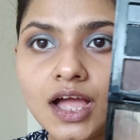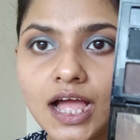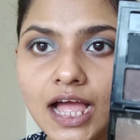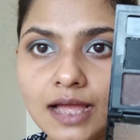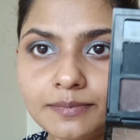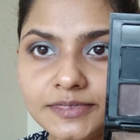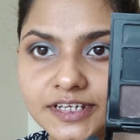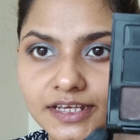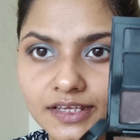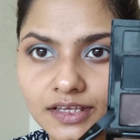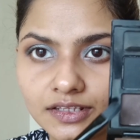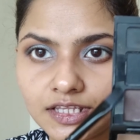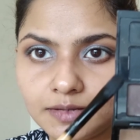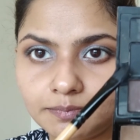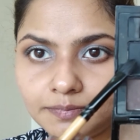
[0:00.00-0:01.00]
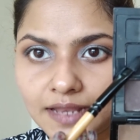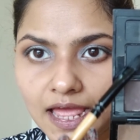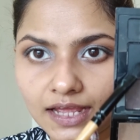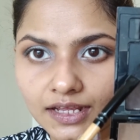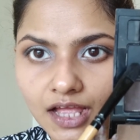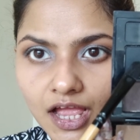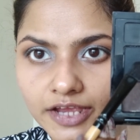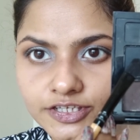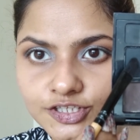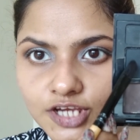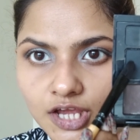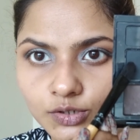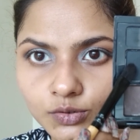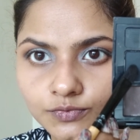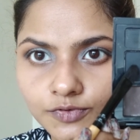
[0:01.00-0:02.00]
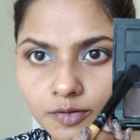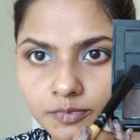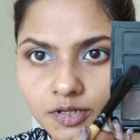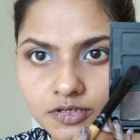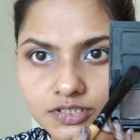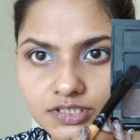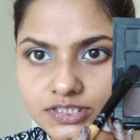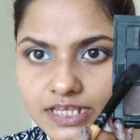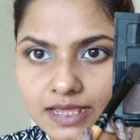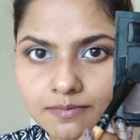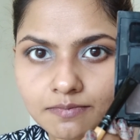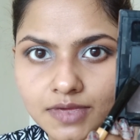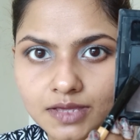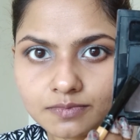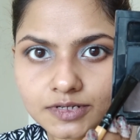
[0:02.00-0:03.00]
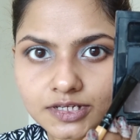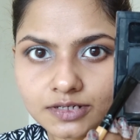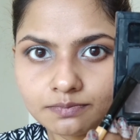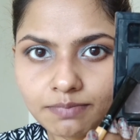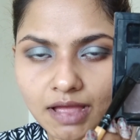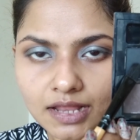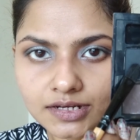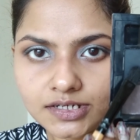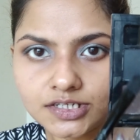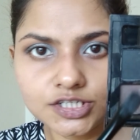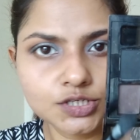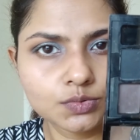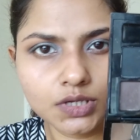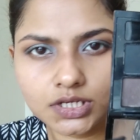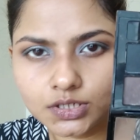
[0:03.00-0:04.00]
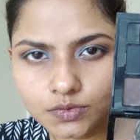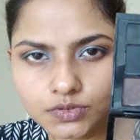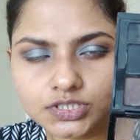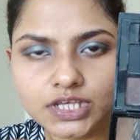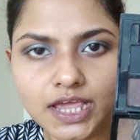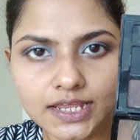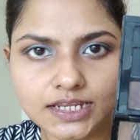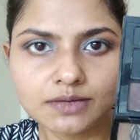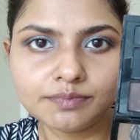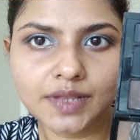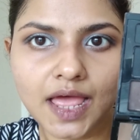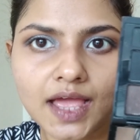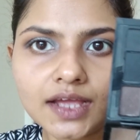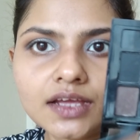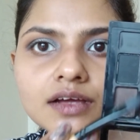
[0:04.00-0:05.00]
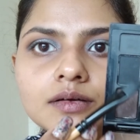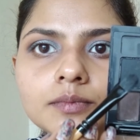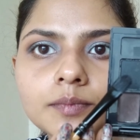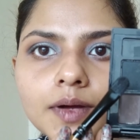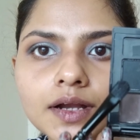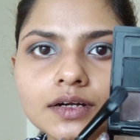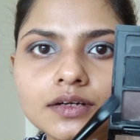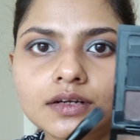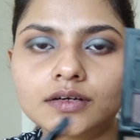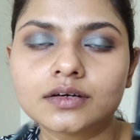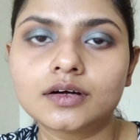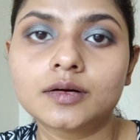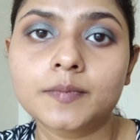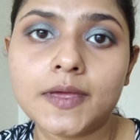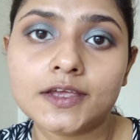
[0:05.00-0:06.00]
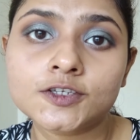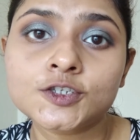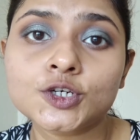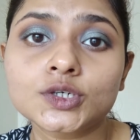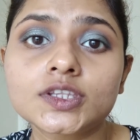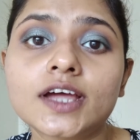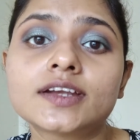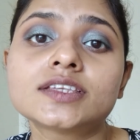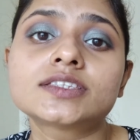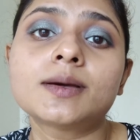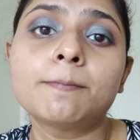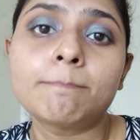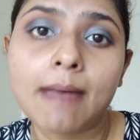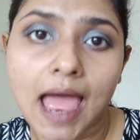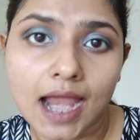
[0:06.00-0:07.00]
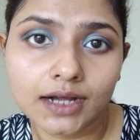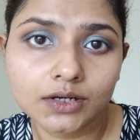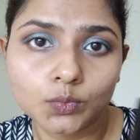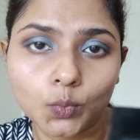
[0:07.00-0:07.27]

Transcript: I'm taking the black eyeshadow from the same Maybelline palette. You can use any black, but make sure that is a matte